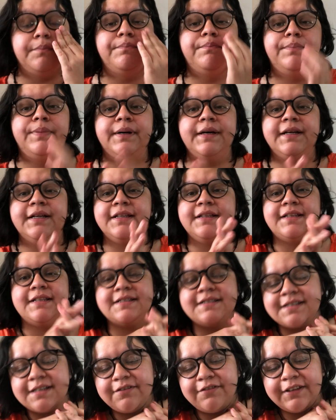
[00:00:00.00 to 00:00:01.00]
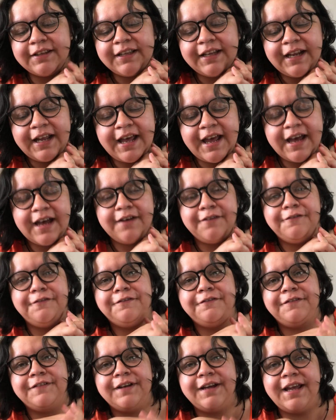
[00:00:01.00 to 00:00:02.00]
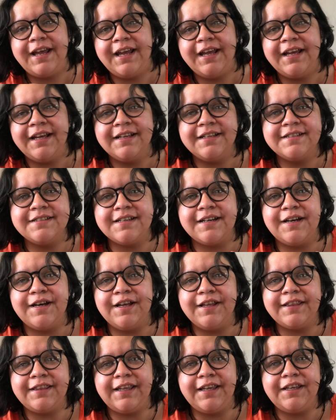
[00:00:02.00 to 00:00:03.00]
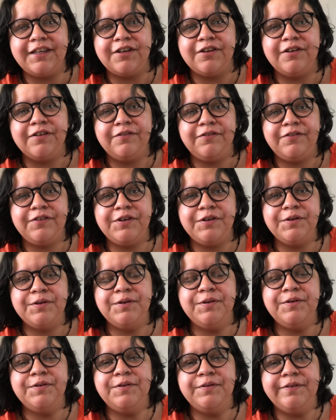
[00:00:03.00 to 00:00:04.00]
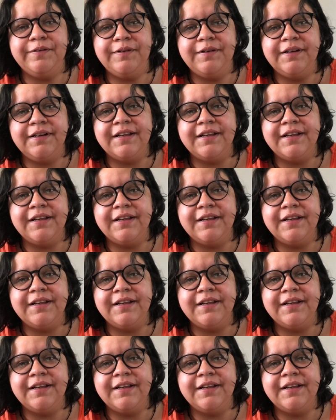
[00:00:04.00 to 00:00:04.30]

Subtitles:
But that's everything I have. And thank you if you